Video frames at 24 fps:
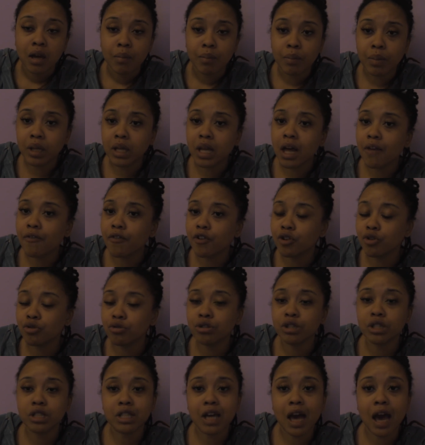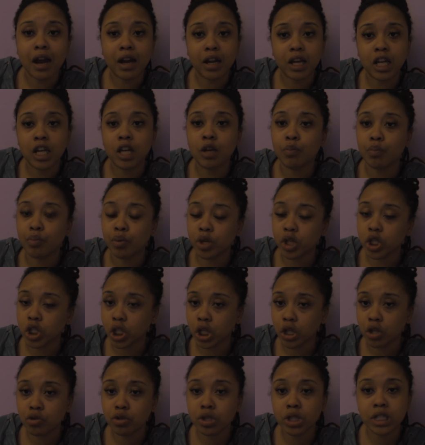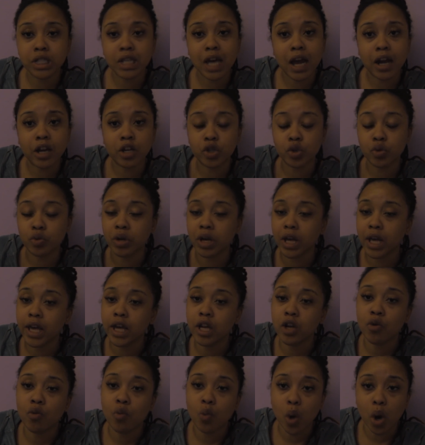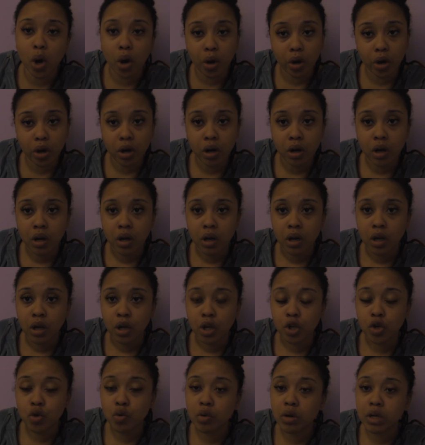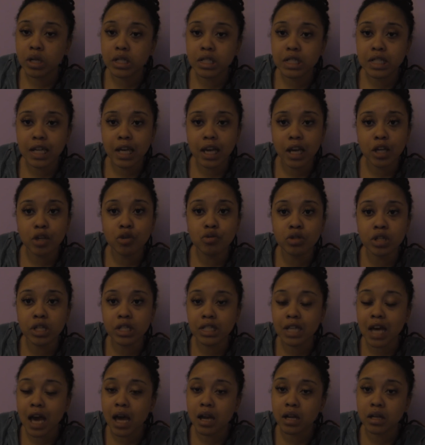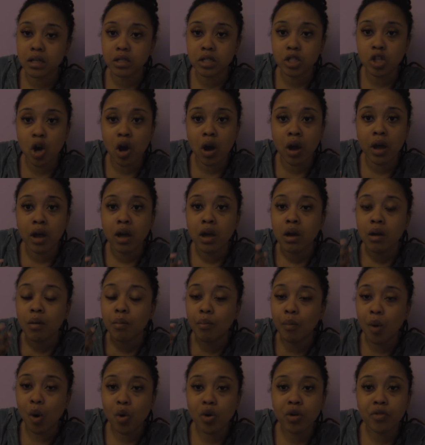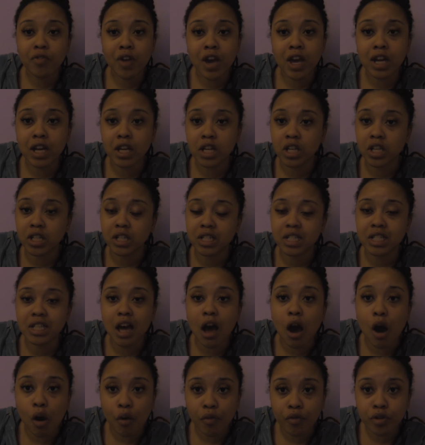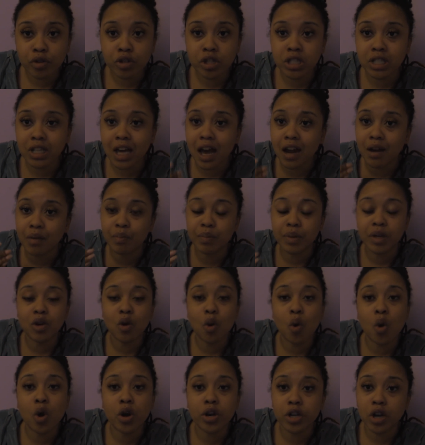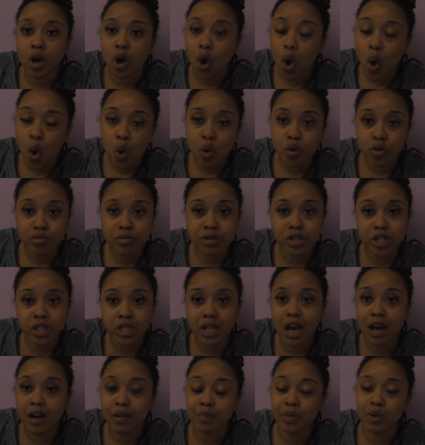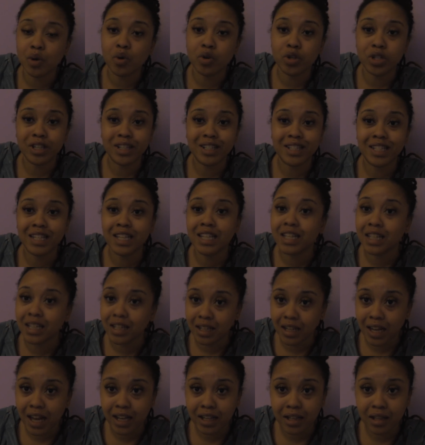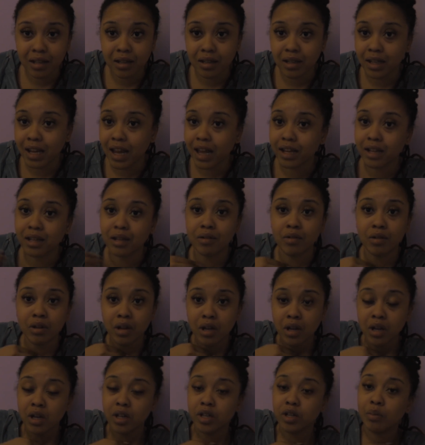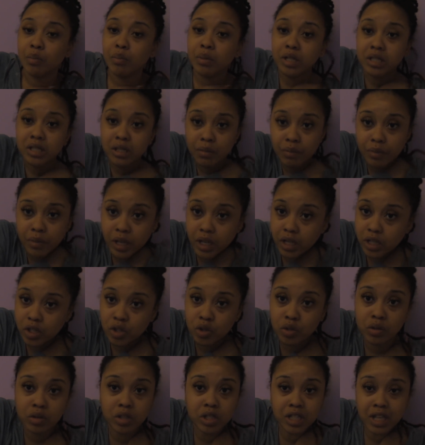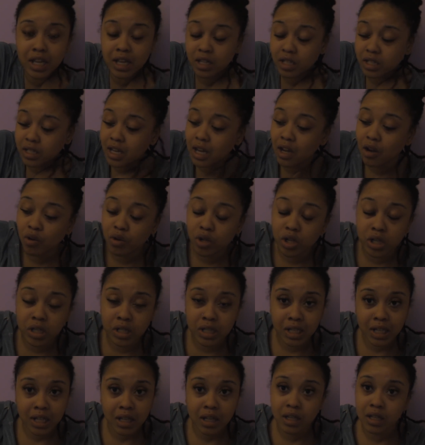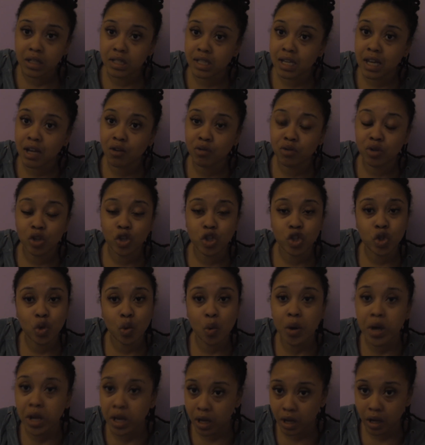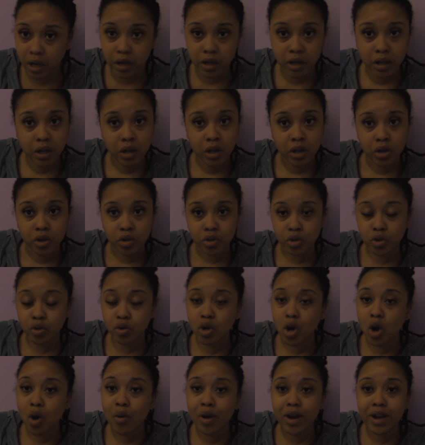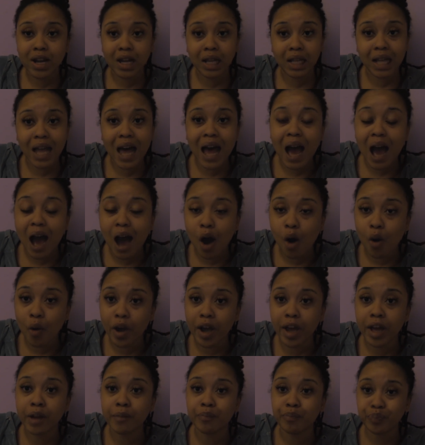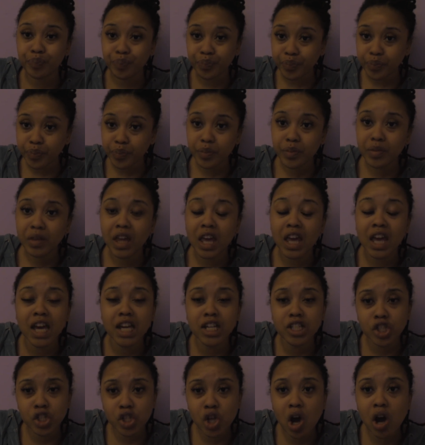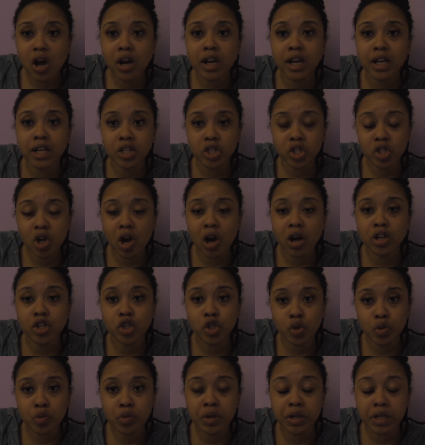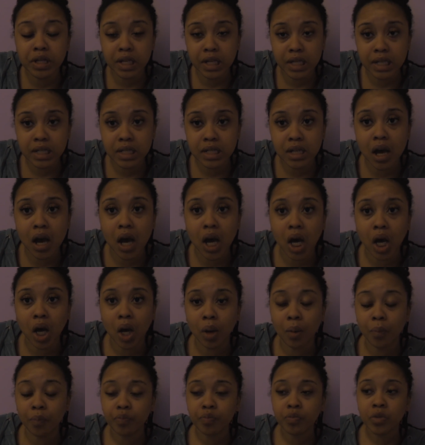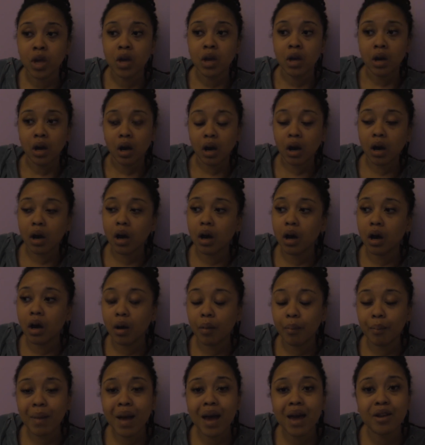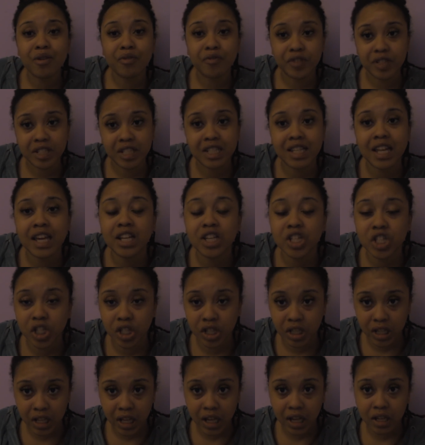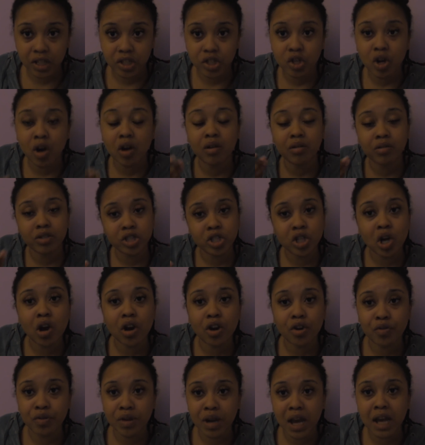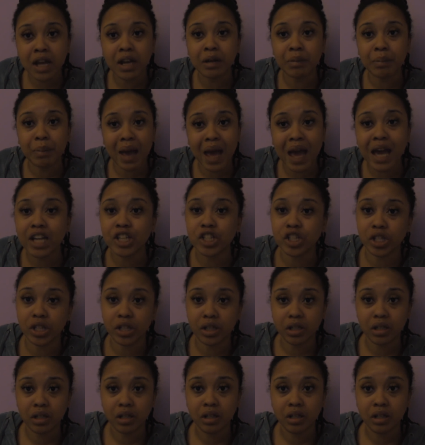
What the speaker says: Beloved, you just got to keep pushing. You just got to do the inner work. You understand? You just got to start motivating yourself. You just got to be on your own. You just got to be on your D. Like the Muslim niggas do. Stay on your D. Stay on your square. And allow and start doing this manifestation thing. Start creating magic.